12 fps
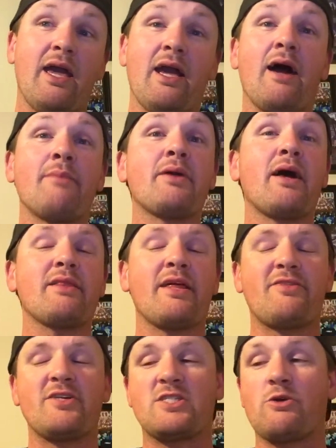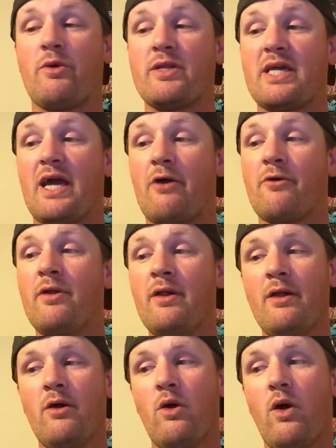hey, I'm not let this going down
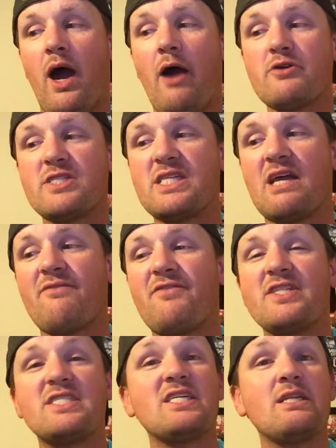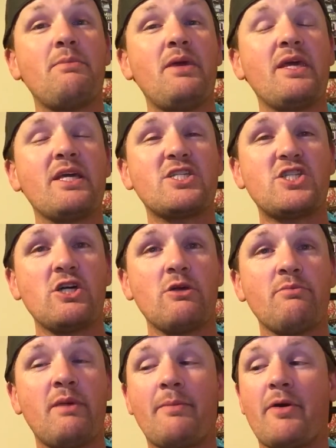how Sting fits into being a
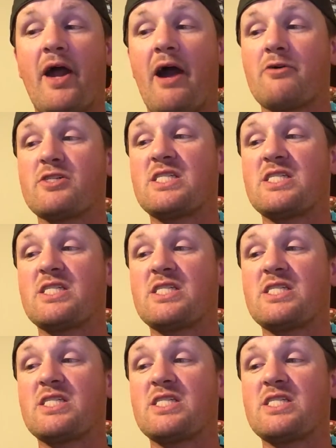Shield member, how